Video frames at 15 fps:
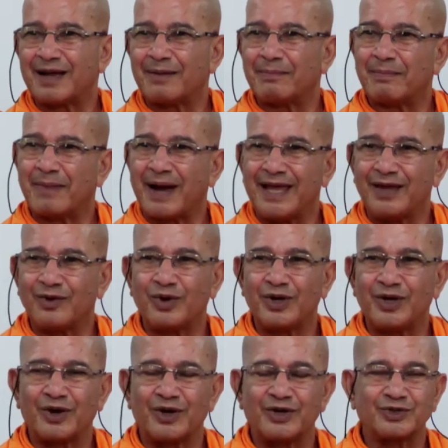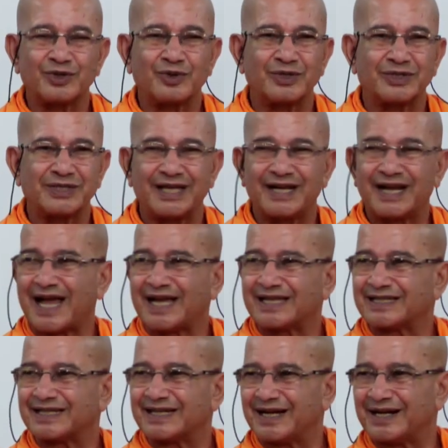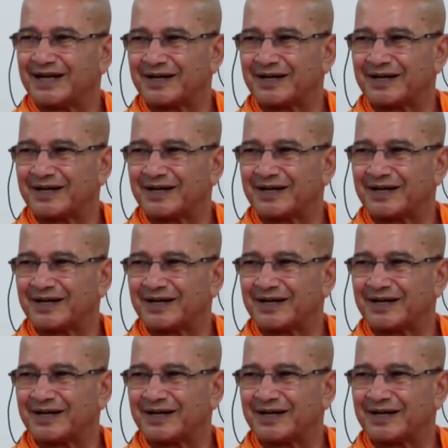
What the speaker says: My going also was there, accident.